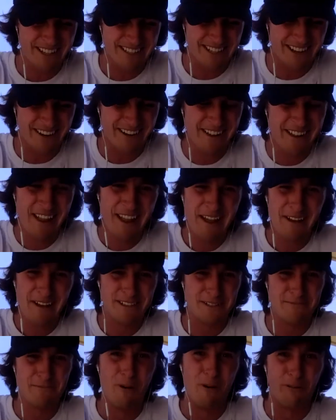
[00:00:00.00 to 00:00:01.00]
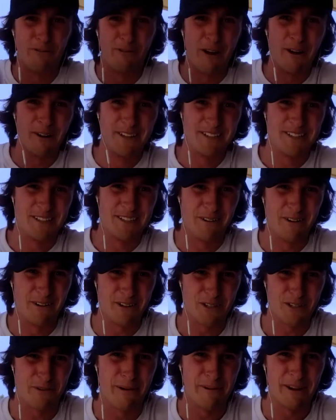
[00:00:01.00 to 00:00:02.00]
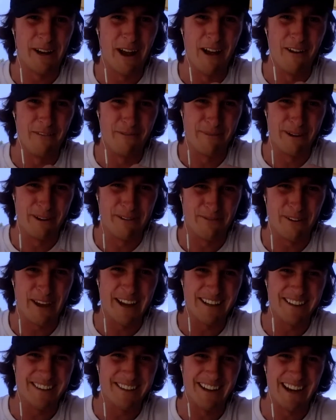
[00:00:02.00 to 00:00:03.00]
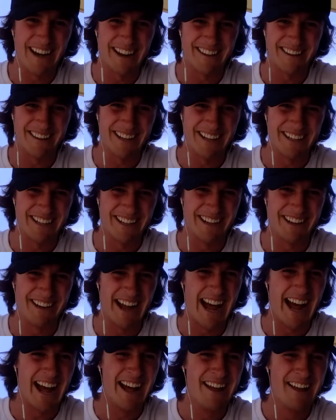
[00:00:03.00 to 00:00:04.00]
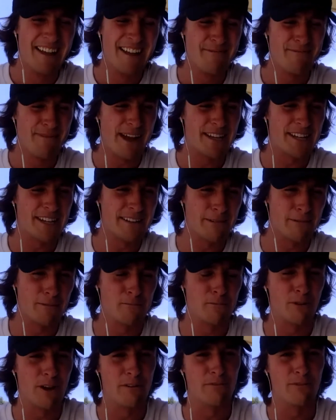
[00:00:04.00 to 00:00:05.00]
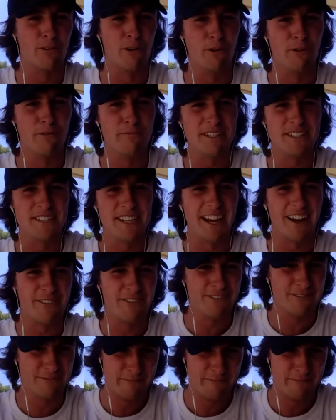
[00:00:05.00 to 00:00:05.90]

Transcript: So I was just more focused on not tripping over my feet than anything, and making a complete fool of myself.